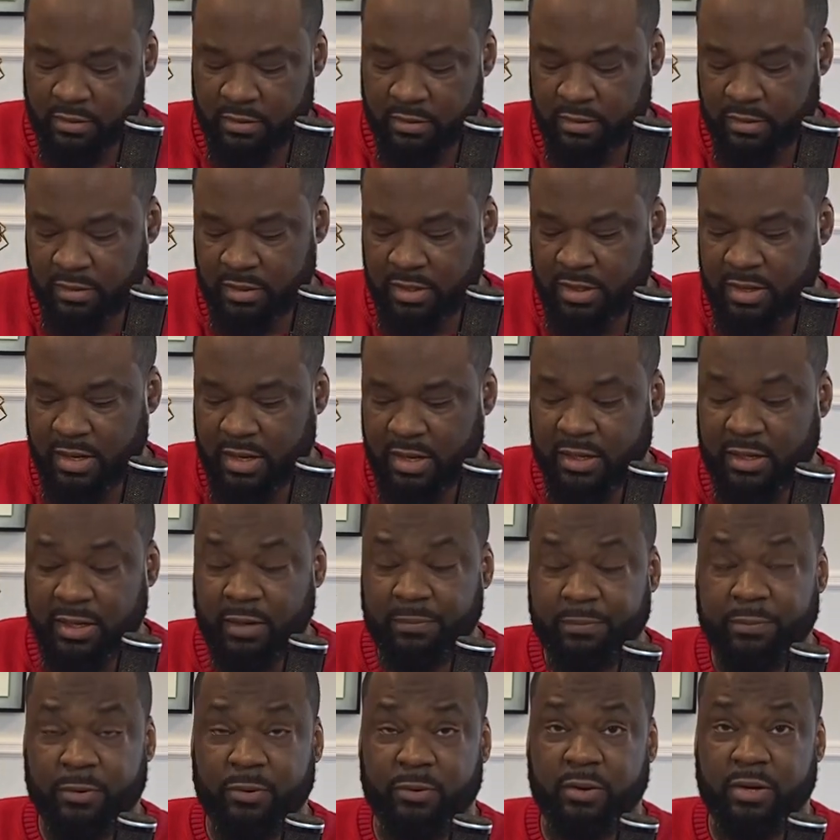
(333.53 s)
the
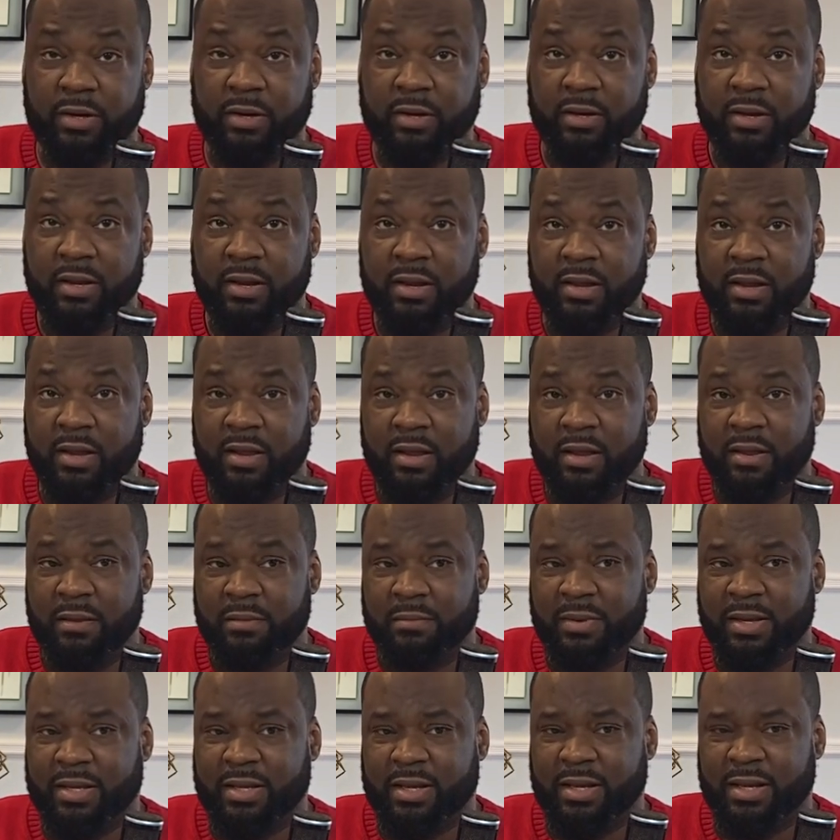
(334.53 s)
clip on,
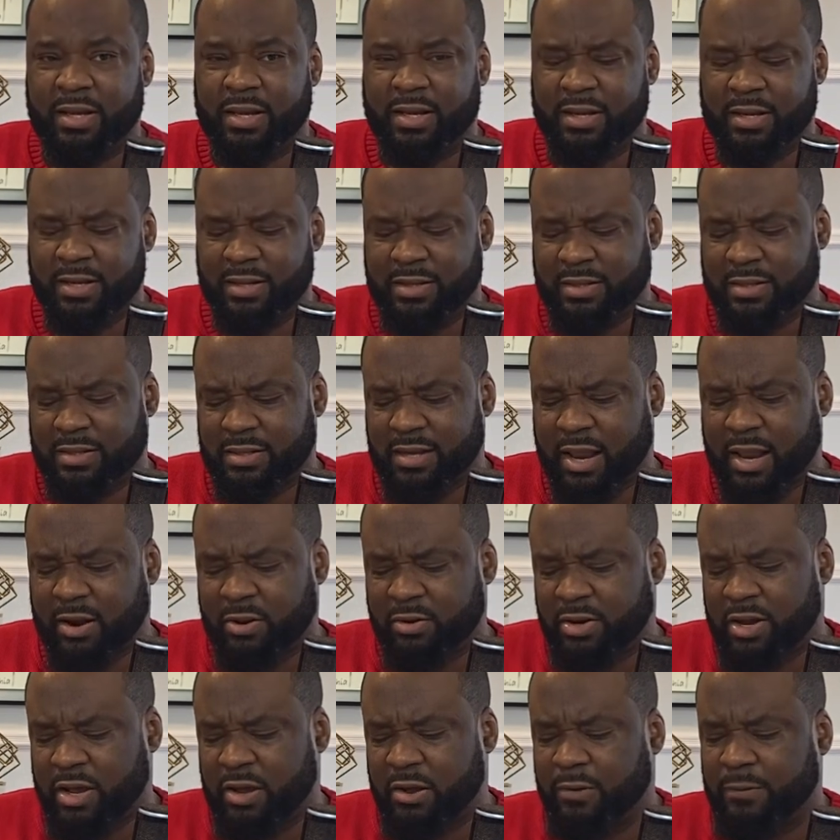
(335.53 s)
because I don't
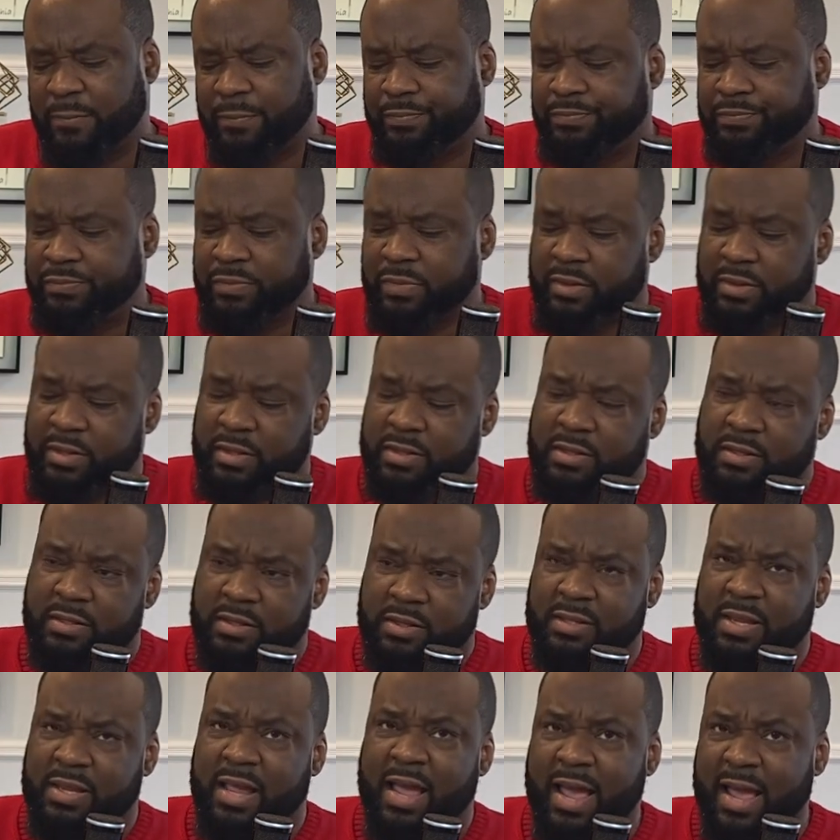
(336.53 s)
know,
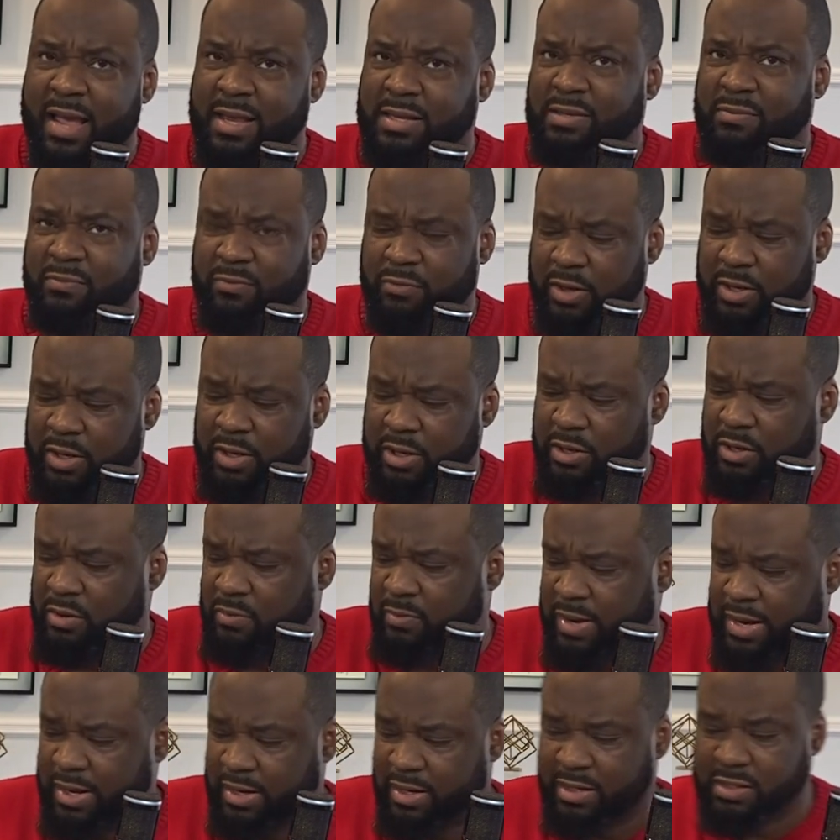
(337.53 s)
this has some really good
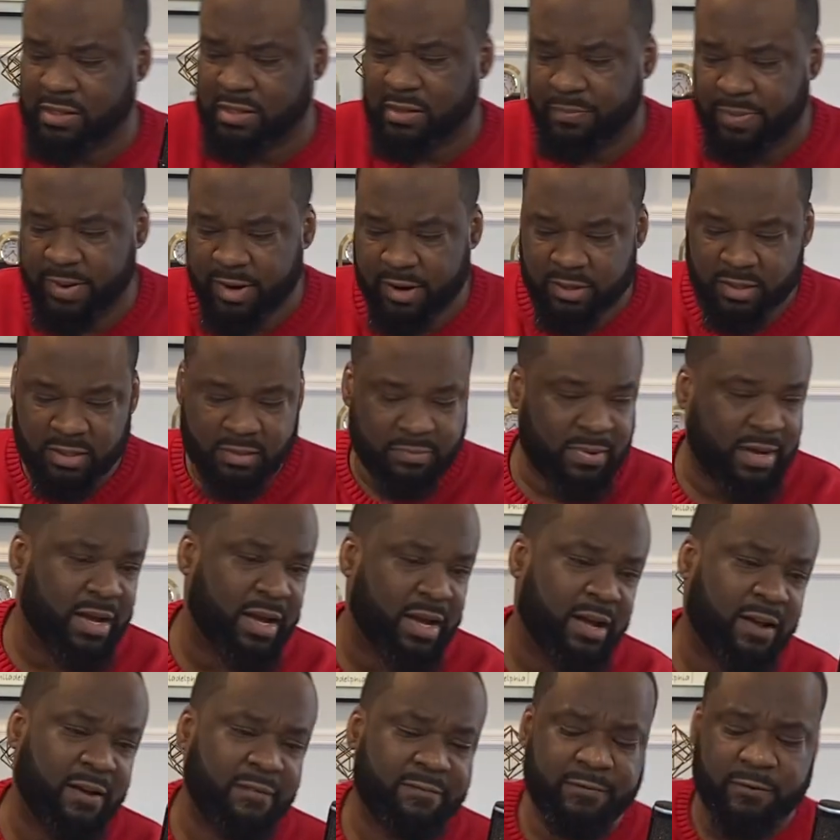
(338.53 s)
weight. Let's compare it to my
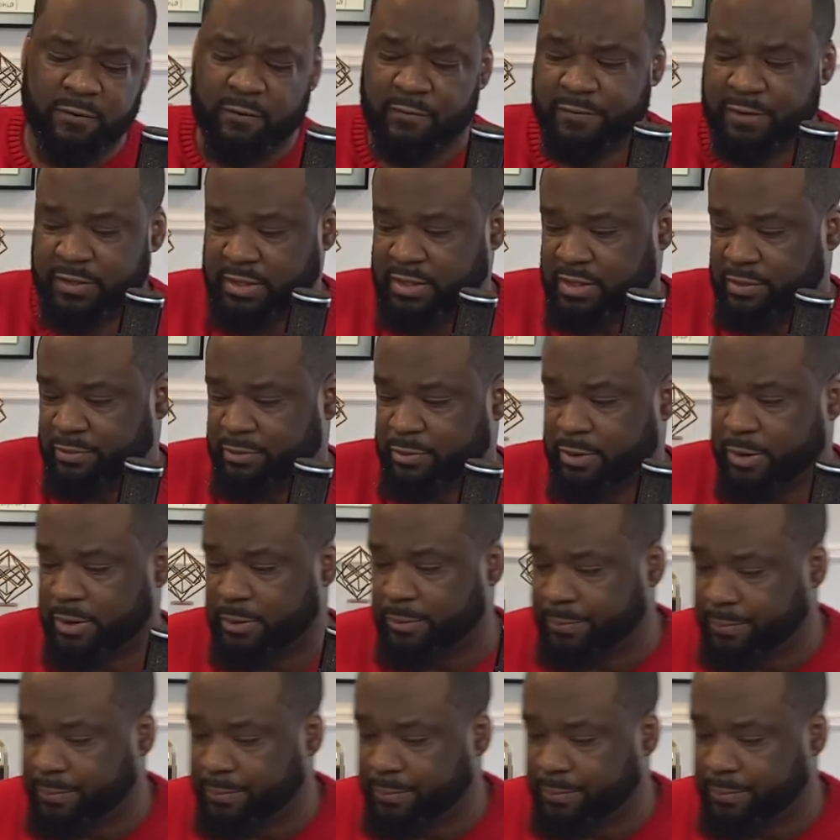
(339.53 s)
iPhone 15 Pro.